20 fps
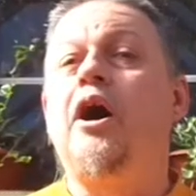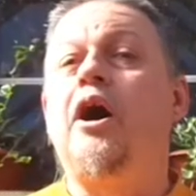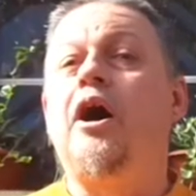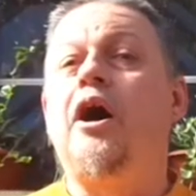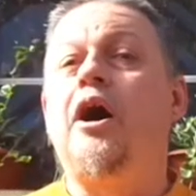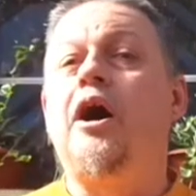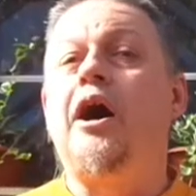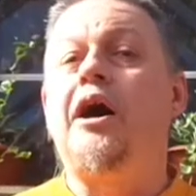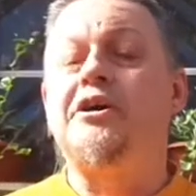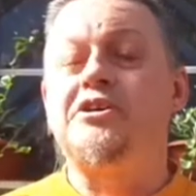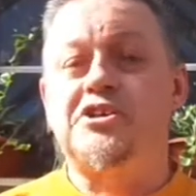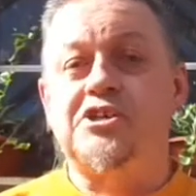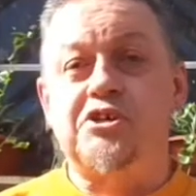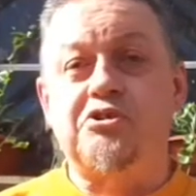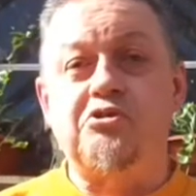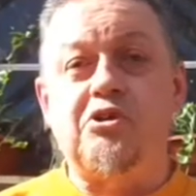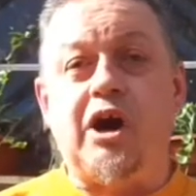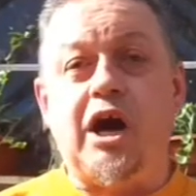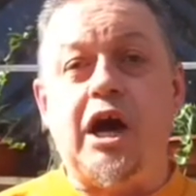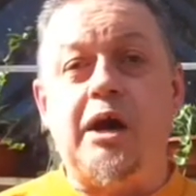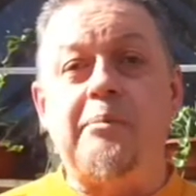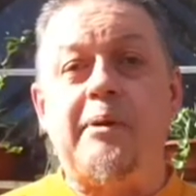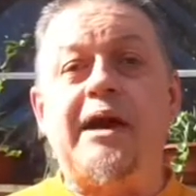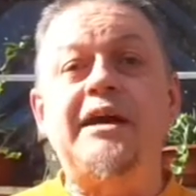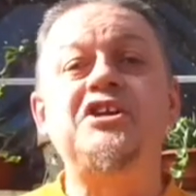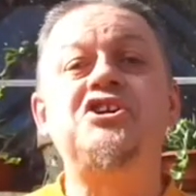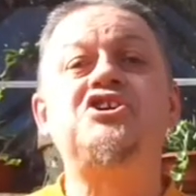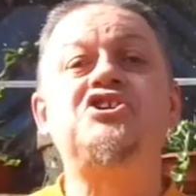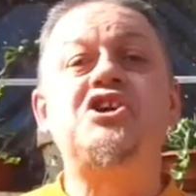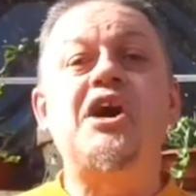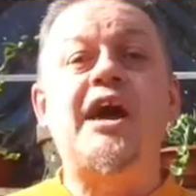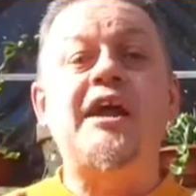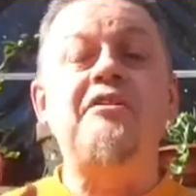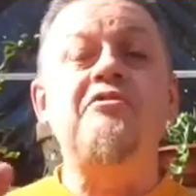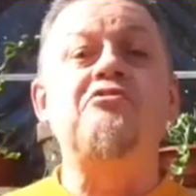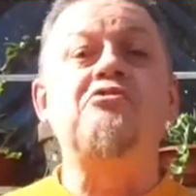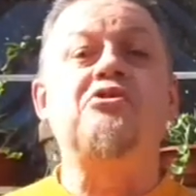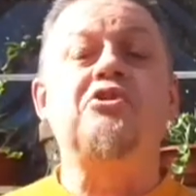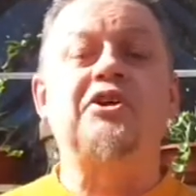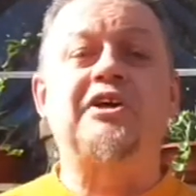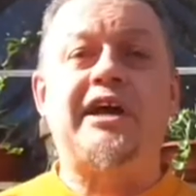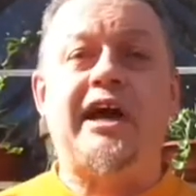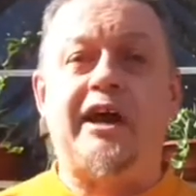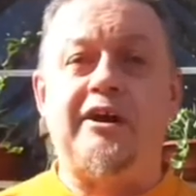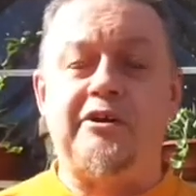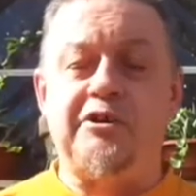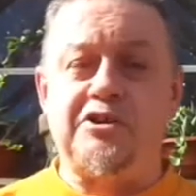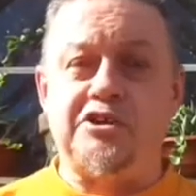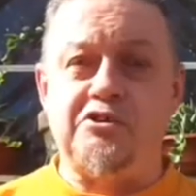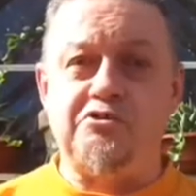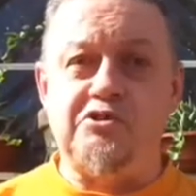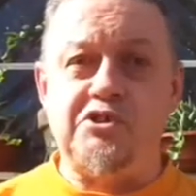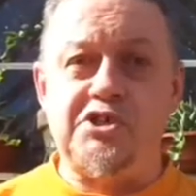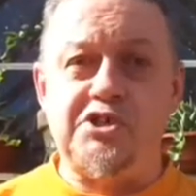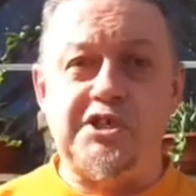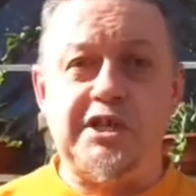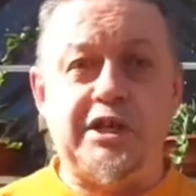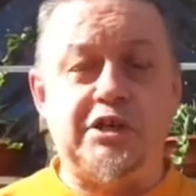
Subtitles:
ascribe a general characteristic